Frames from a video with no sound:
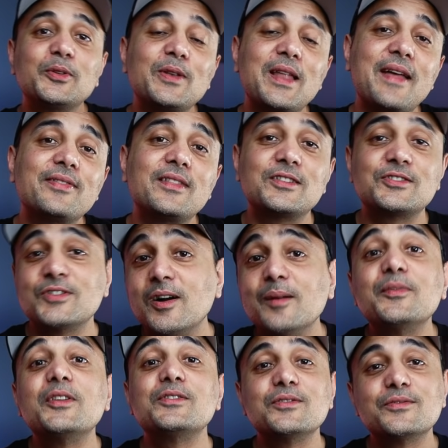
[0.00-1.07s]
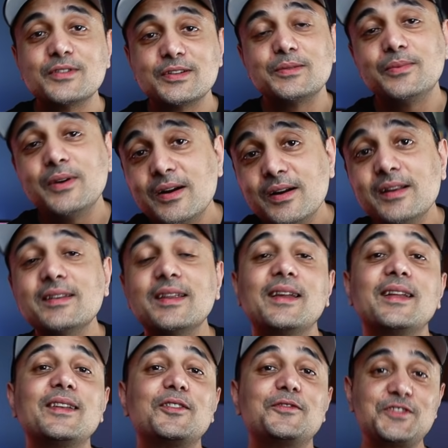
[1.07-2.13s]
you land the job that you really want
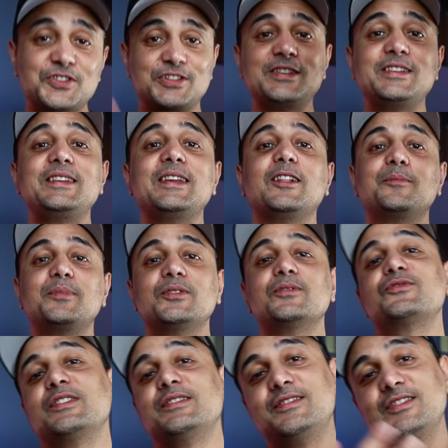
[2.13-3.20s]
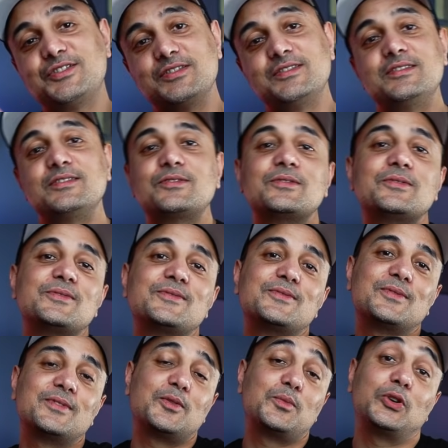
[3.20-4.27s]
and officially help you transition
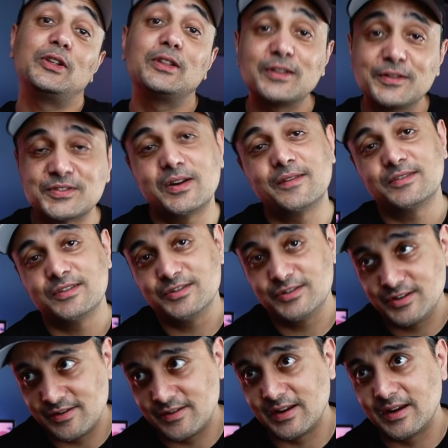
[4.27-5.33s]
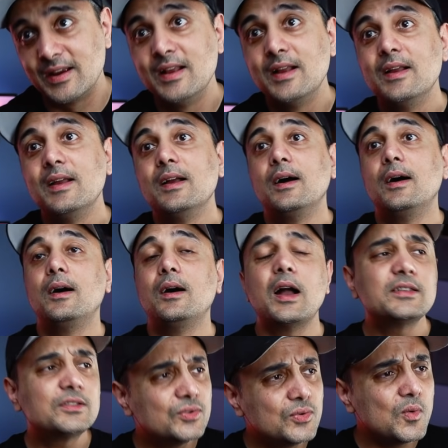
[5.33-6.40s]
to the world of software engineering. I
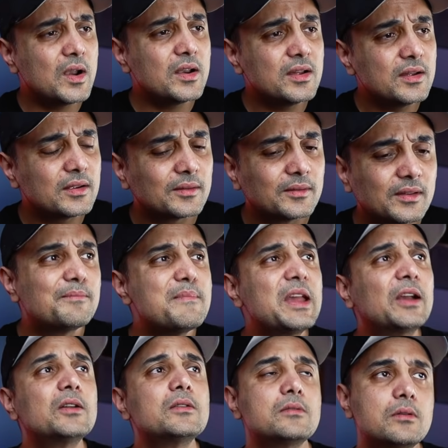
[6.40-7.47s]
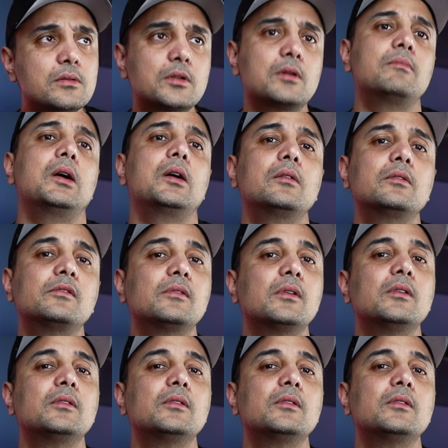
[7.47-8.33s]
do want to make a note about